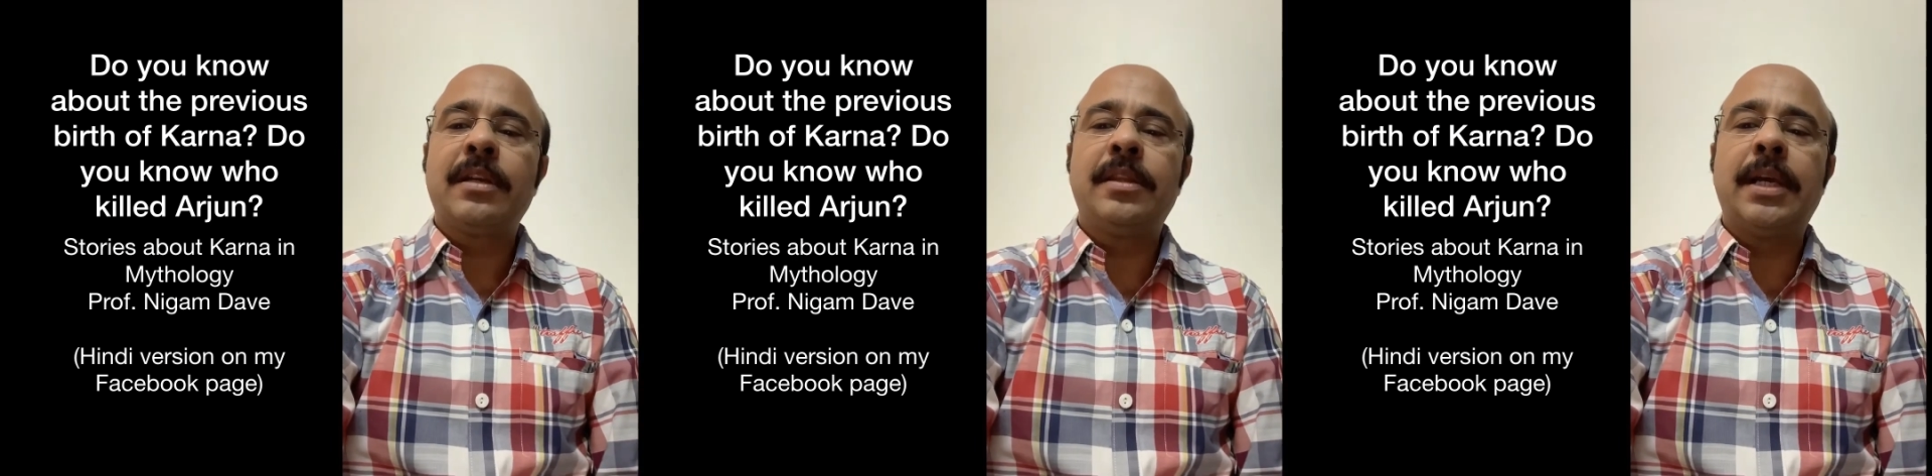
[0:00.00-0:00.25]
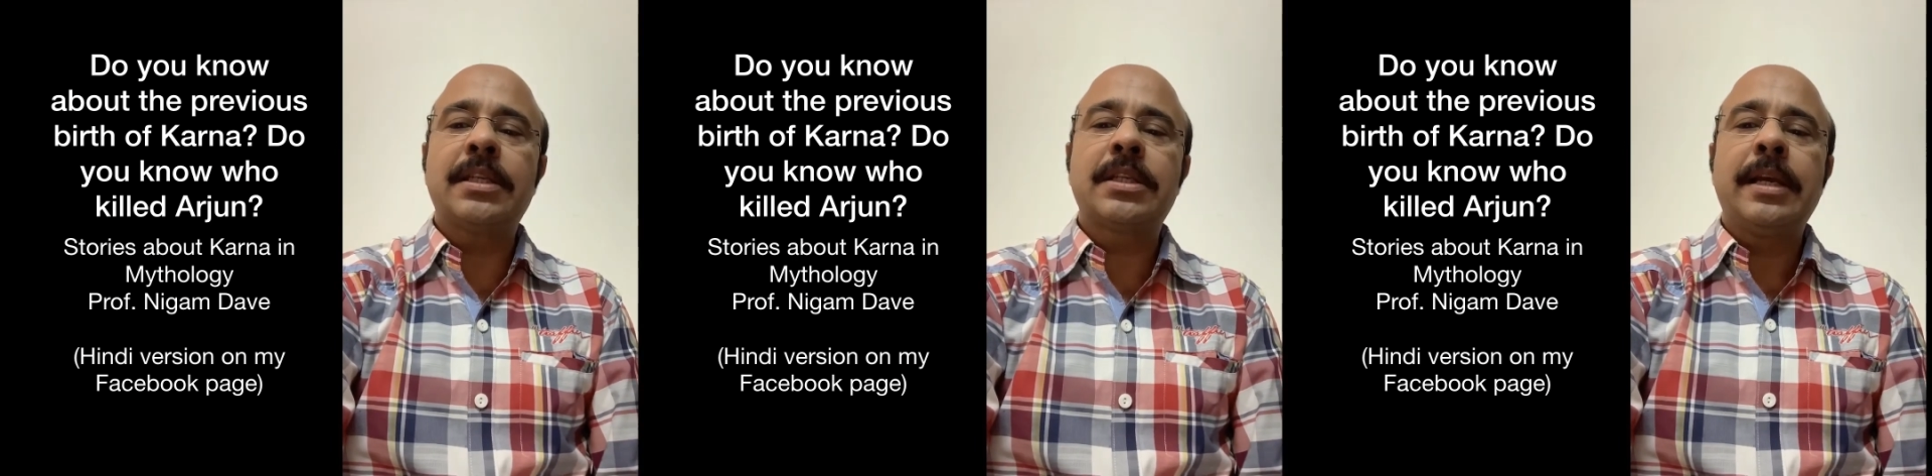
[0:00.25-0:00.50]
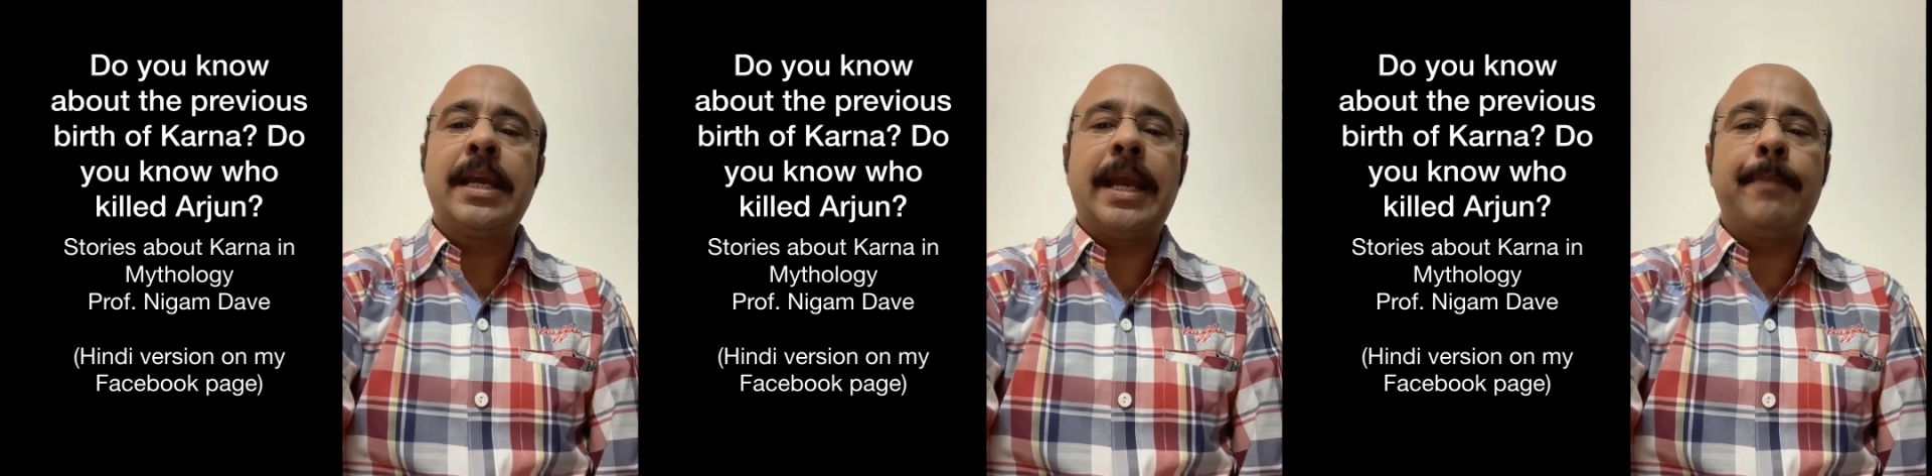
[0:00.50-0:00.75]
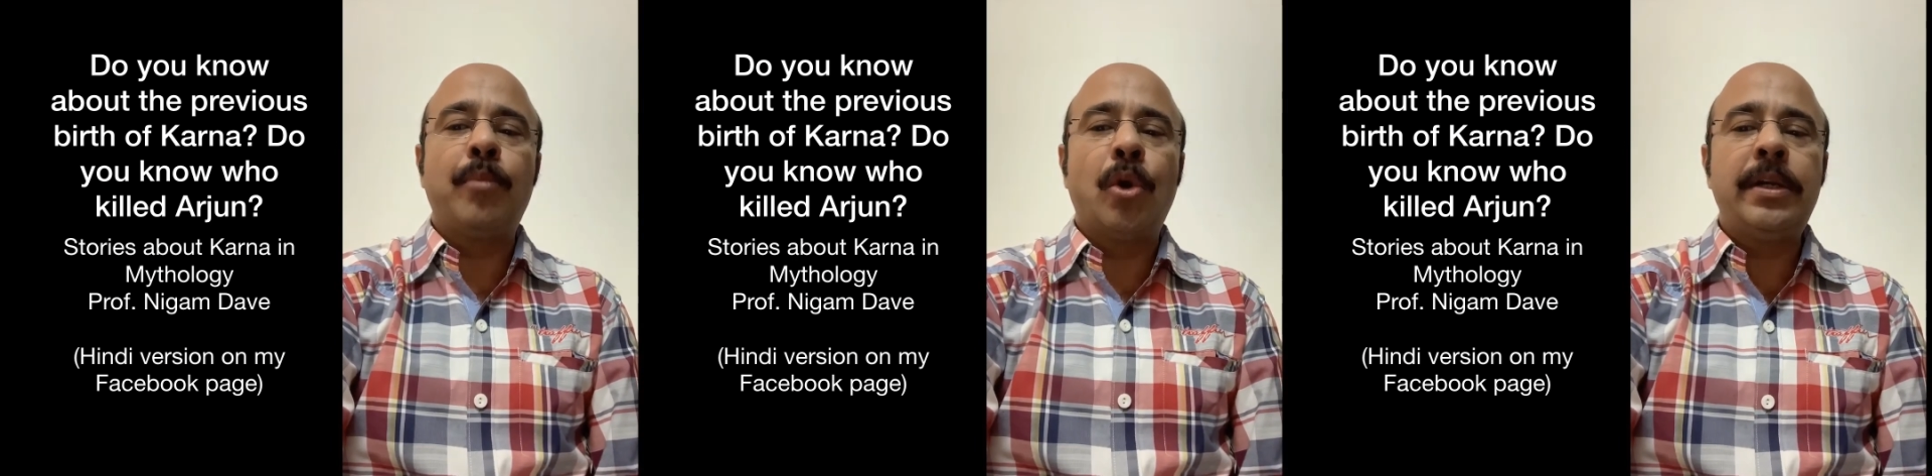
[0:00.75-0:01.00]
Thus
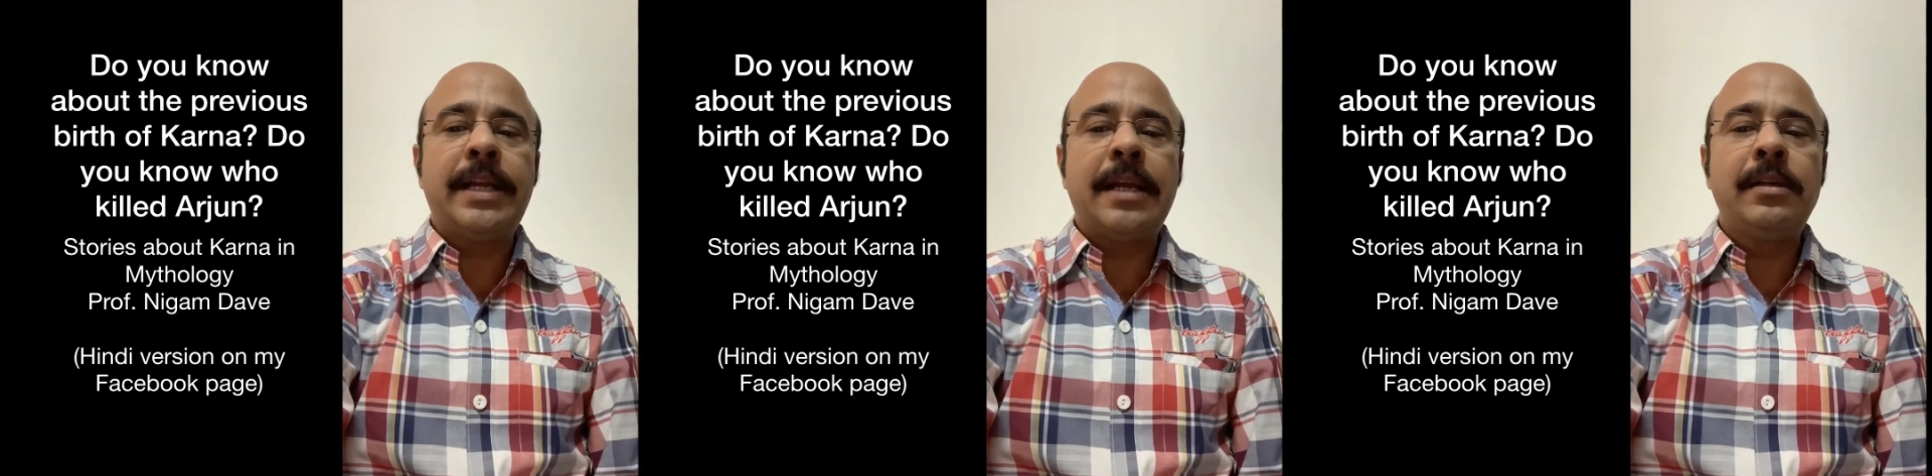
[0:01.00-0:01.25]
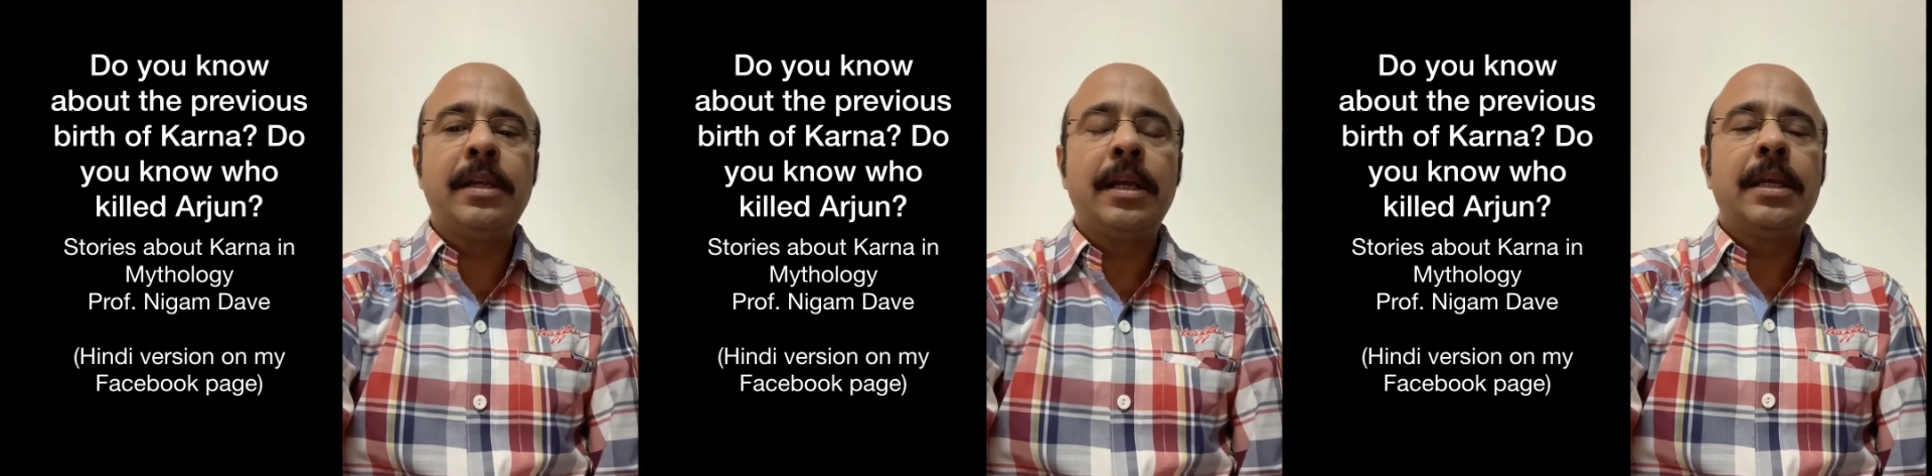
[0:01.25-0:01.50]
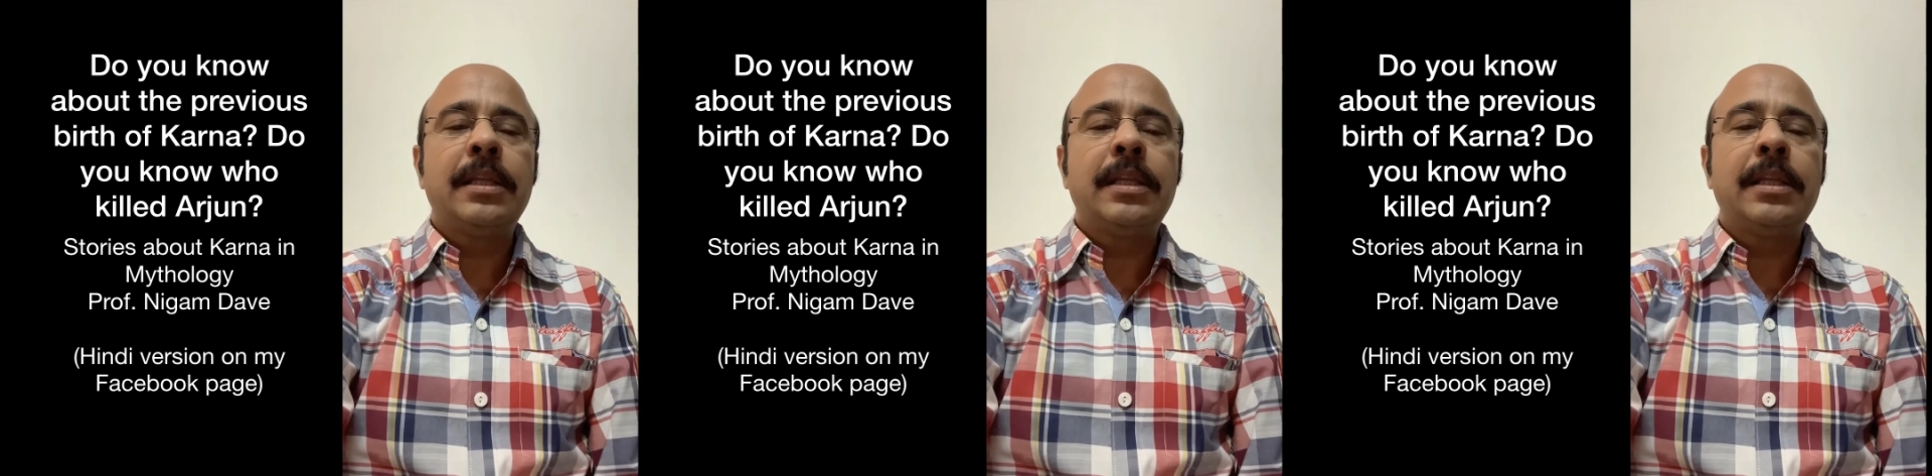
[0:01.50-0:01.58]
emboldened,